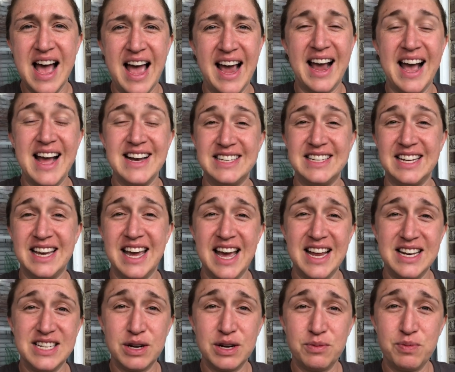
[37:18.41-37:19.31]
I got to
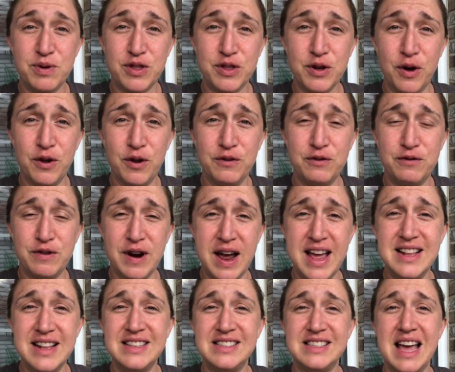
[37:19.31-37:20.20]
catch up with old
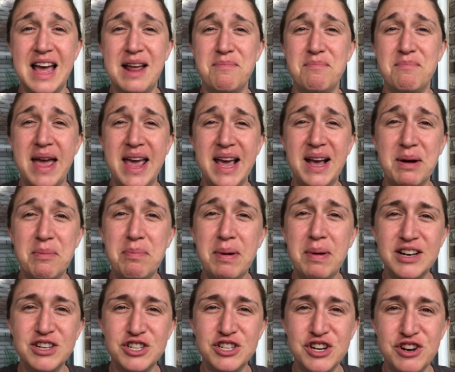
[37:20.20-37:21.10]
friends and make a
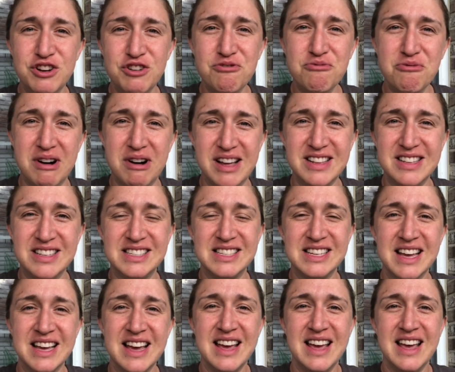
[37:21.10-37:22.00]
bunch of new ones.